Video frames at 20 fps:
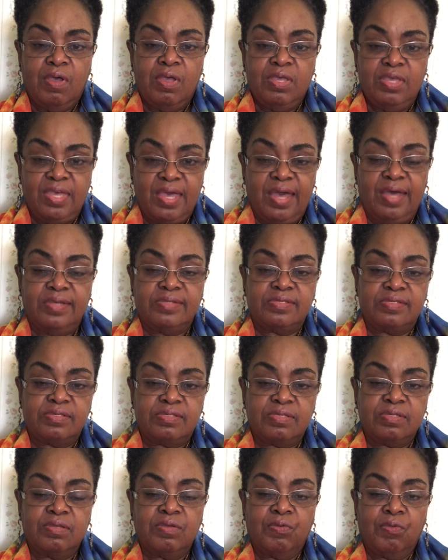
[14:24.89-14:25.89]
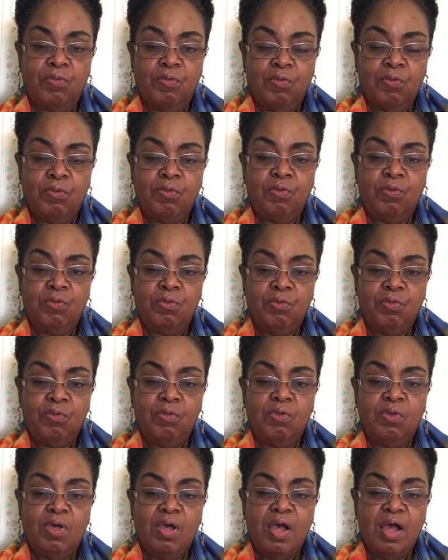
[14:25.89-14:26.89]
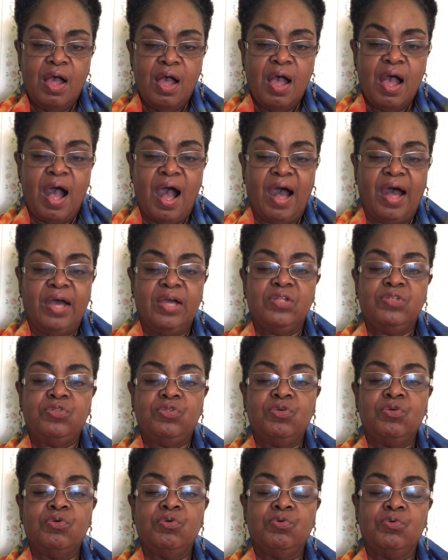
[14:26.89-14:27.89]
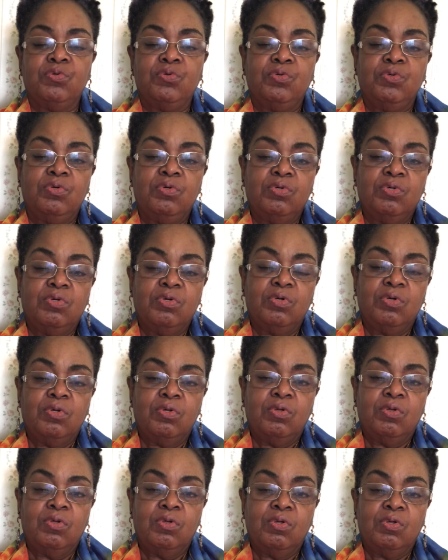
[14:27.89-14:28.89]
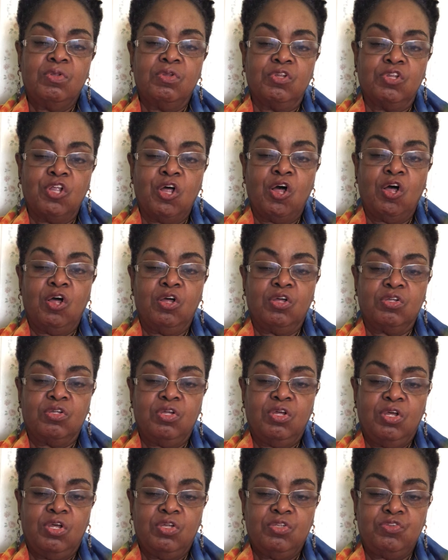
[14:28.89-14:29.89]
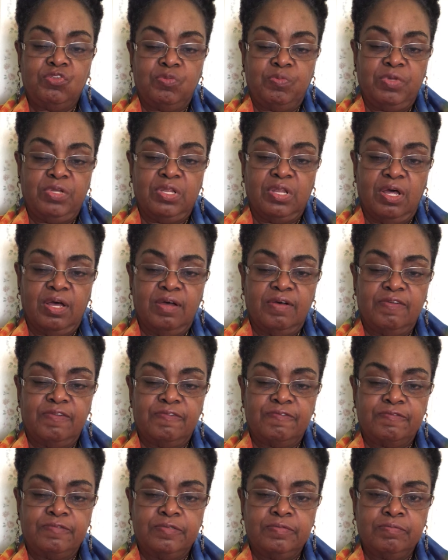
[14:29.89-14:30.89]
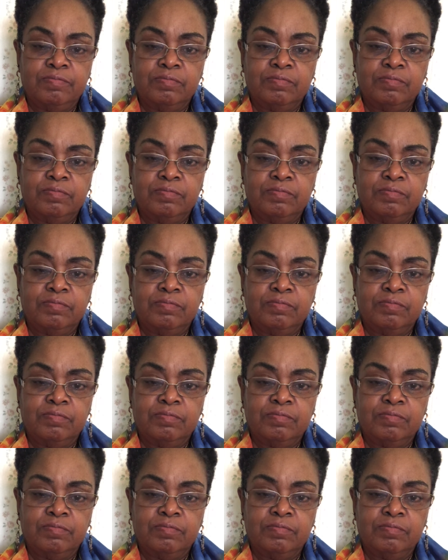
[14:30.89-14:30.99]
Yes, I do long to be loved.